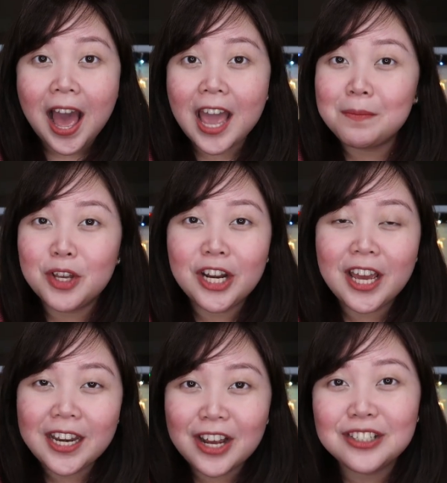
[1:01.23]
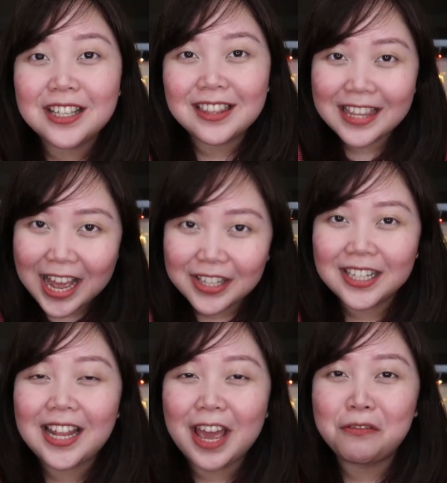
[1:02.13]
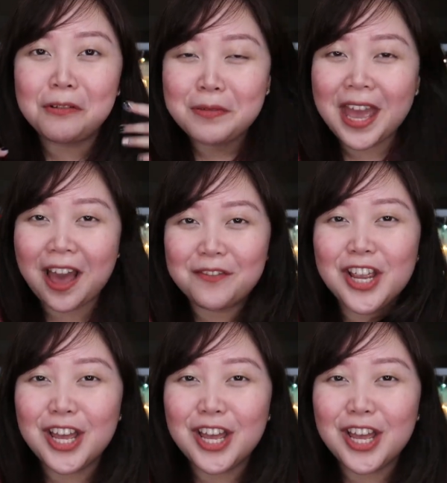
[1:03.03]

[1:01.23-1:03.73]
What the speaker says: I'm gonna announce it now that I will be having